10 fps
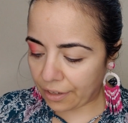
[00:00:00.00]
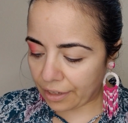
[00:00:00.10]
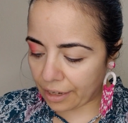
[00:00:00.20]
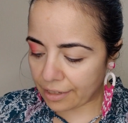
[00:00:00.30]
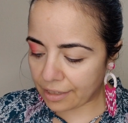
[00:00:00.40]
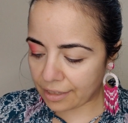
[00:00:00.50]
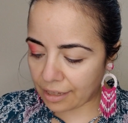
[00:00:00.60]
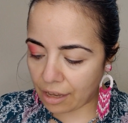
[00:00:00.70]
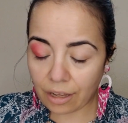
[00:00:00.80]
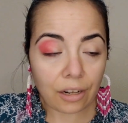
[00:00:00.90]
nice
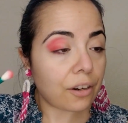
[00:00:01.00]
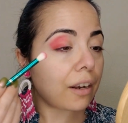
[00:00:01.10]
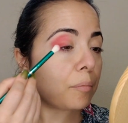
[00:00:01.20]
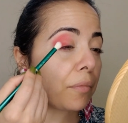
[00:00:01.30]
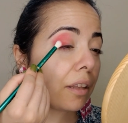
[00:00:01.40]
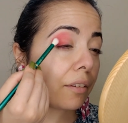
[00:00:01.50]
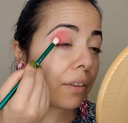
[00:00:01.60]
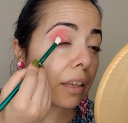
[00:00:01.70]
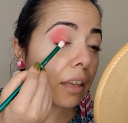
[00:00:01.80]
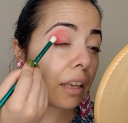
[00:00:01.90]
color. I'm
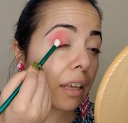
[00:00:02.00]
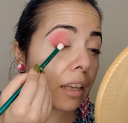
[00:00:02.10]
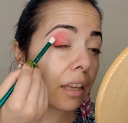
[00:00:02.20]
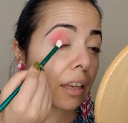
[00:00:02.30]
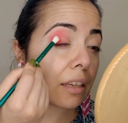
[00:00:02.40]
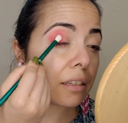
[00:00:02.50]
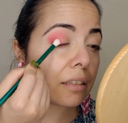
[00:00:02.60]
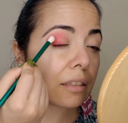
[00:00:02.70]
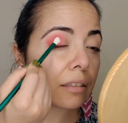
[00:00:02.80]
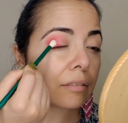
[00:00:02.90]
loving it.